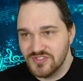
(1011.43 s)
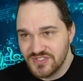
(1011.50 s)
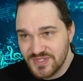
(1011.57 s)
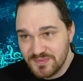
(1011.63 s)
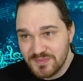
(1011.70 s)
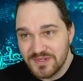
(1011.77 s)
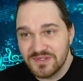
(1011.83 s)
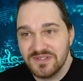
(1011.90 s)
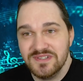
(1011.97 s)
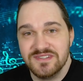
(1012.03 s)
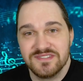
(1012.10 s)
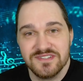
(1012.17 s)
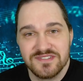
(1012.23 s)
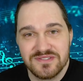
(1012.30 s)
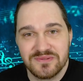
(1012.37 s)
typically
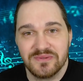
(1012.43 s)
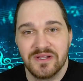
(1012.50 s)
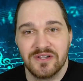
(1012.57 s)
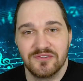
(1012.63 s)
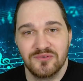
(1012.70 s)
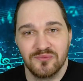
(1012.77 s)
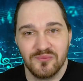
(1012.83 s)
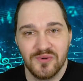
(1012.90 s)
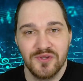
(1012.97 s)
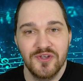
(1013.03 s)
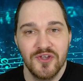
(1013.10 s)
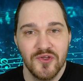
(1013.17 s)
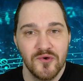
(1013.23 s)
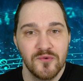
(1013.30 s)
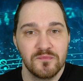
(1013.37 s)
sits around
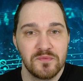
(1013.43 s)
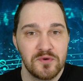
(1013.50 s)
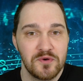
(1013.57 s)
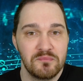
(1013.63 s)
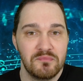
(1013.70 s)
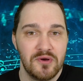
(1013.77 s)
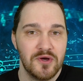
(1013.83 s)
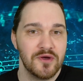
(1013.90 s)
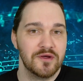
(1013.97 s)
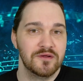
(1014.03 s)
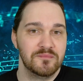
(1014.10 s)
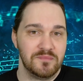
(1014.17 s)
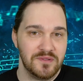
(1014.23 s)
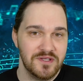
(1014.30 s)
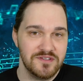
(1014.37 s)
one note per bar.
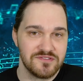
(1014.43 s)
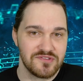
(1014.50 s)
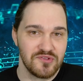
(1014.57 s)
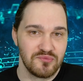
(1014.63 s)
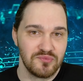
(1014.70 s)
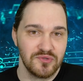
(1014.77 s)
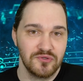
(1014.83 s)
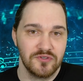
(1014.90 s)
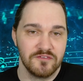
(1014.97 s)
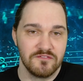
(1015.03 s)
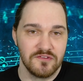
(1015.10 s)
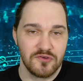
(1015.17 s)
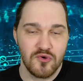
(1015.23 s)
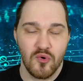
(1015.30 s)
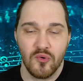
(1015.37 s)
It plays the root of
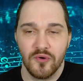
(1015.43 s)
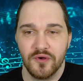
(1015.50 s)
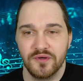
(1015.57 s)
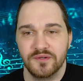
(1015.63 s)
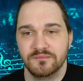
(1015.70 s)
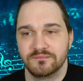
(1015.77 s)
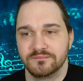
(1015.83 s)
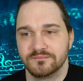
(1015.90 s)
the chord,